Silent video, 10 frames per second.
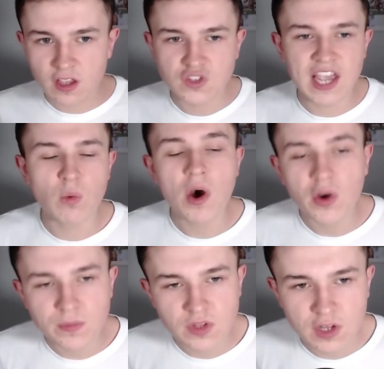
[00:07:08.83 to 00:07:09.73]
So yeah,
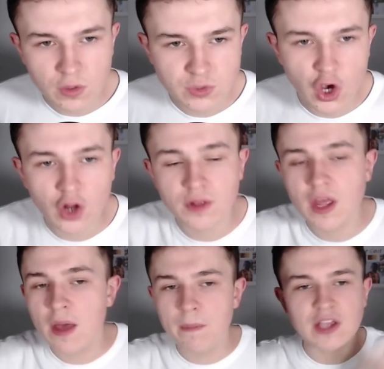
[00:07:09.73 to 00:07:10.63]
welcome to the club, Jordan.
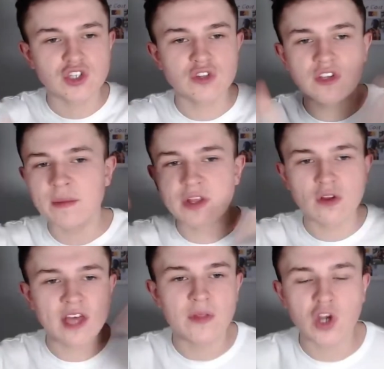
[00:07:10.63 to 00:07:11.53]
Make sure to let me know
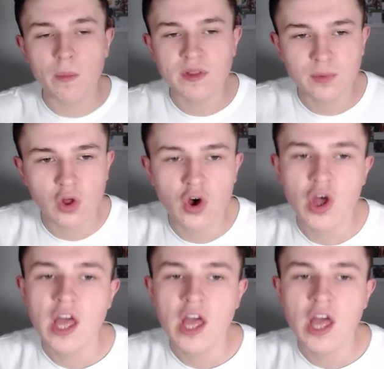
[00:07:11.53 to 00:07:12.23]
down in the comments below